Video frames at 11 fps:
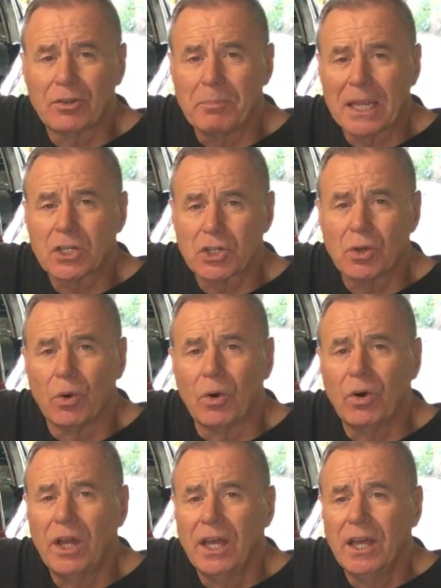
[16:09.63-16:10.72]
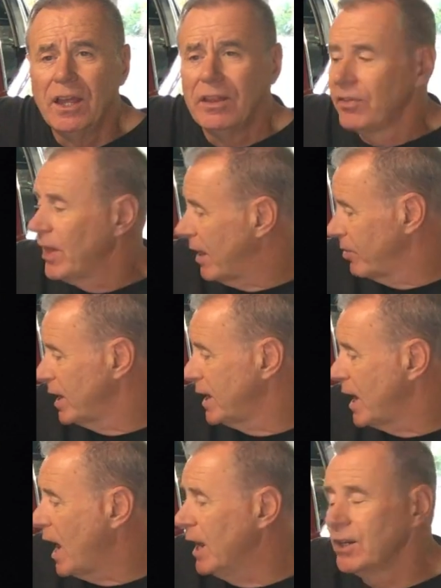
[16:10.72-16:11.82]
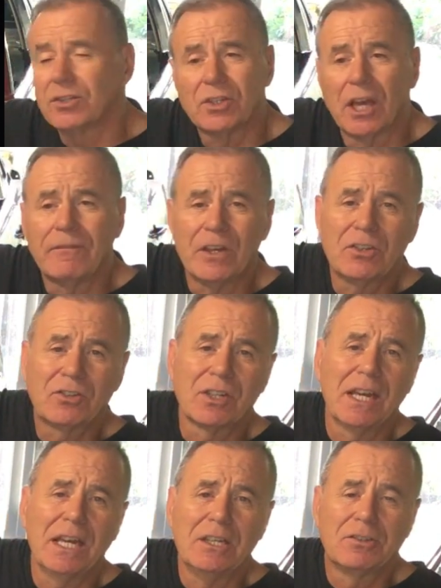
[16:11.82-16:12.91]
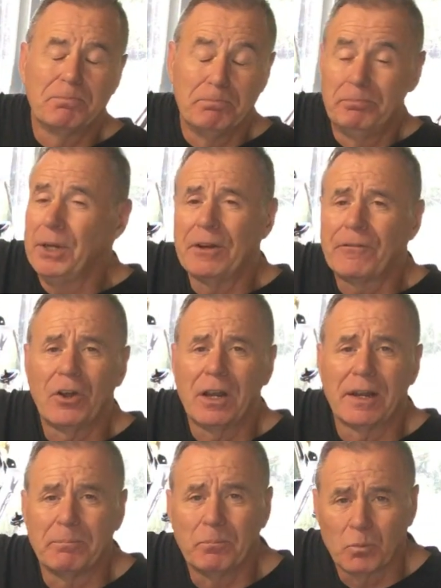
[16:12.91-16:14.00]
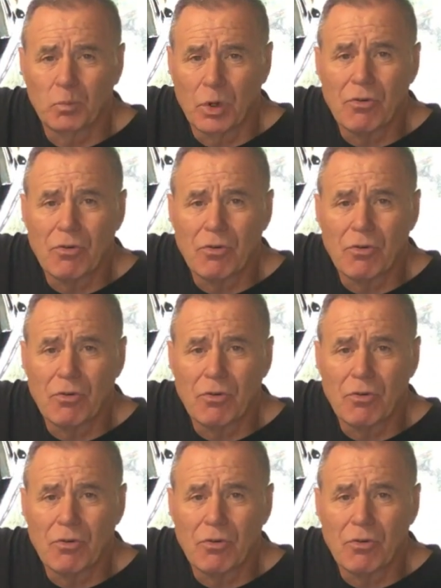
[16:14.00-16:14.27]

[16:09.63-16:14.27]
to make sure that the undersurface is beautiful and will